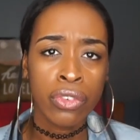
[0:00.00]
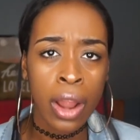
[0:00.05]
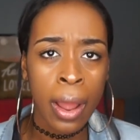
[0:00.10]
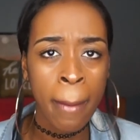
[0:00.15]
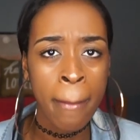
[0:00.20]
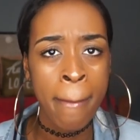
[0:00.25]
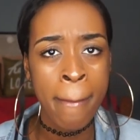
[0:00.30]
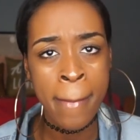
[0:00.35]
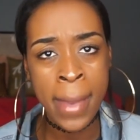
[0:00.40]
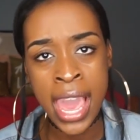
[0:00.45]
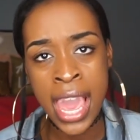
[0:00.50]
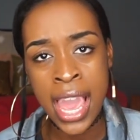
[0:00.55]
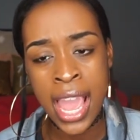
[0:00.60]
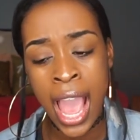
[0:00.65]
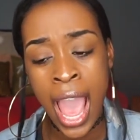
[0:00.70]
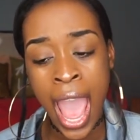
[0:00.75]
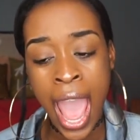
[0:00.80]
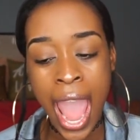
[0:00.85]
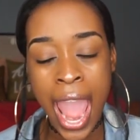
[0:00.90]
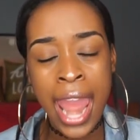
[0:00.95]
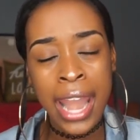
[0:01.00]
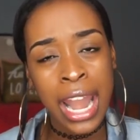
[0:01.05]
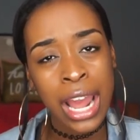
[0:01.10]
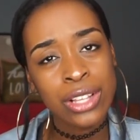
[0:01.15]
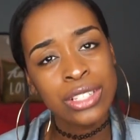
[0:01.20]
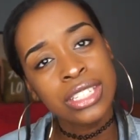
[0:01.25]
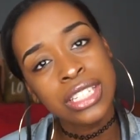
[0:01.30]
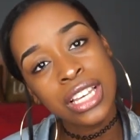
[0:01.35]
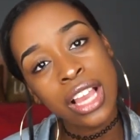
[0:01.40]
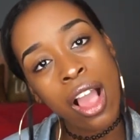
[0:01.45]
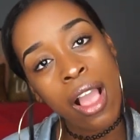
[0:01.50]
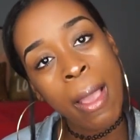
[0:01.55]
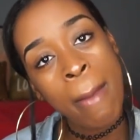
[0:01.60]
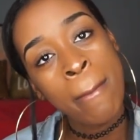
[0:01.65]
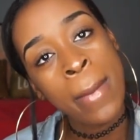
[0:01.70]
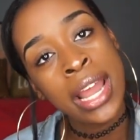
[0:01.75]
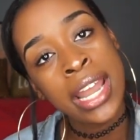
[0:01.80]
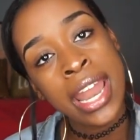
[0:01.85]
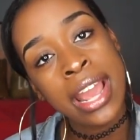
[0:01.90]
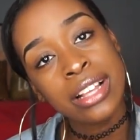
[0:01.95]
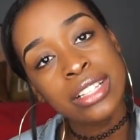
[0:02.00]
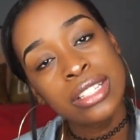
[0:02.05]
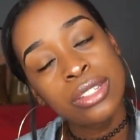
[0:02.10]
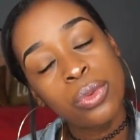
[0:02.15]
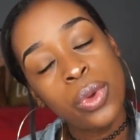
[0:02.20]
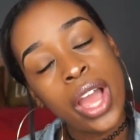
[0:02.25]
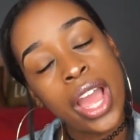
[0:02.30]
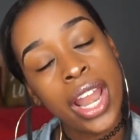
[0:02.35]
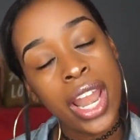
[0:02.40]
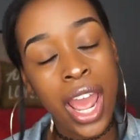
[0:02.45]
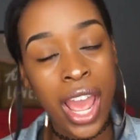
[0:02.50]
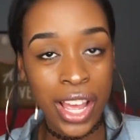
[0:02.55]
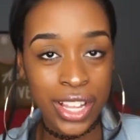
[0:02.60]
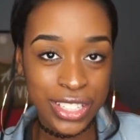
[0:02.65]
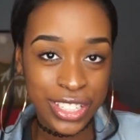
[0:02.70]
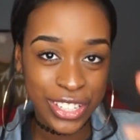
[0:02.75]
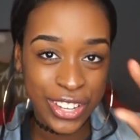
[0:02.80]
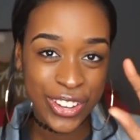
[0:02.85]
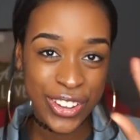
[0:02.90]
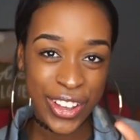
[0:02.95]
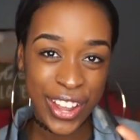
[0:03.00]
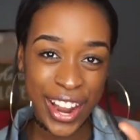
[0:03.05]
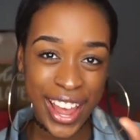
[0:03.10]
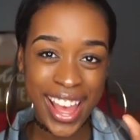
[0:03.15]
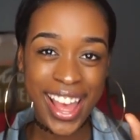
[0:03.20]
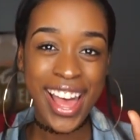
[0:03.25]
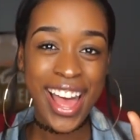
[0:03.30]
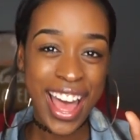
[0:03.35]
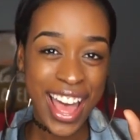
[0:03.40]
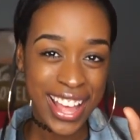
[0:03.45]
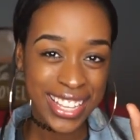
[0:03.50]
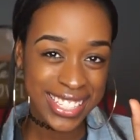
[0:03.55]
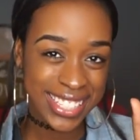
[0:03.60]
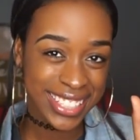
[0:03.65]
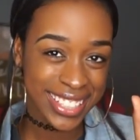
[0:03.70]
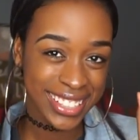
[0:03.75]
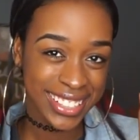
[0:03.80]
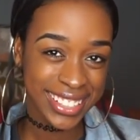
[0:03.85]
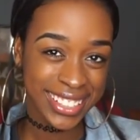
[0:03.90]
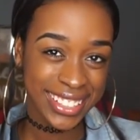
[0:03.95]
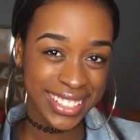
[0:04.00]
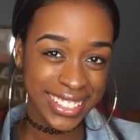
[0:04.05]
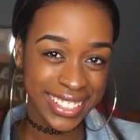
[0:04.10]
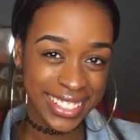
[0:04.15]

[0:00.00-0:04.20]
from me. And I'll see y'all in my next one. Toodles!